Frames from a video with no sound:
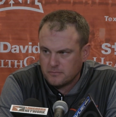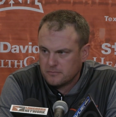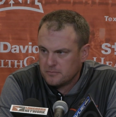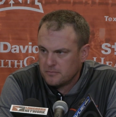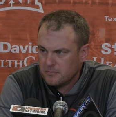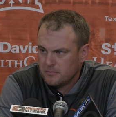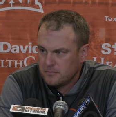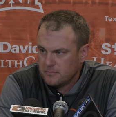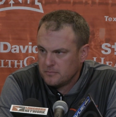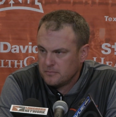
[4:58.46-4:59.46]

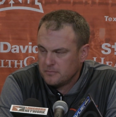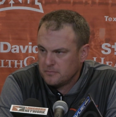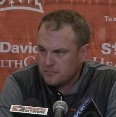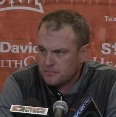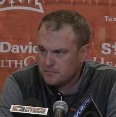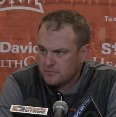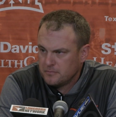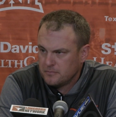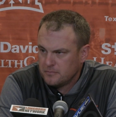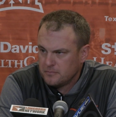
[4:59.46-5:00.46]

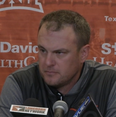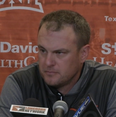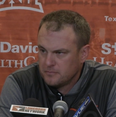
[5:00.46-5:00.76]
No one is speaking in this clip.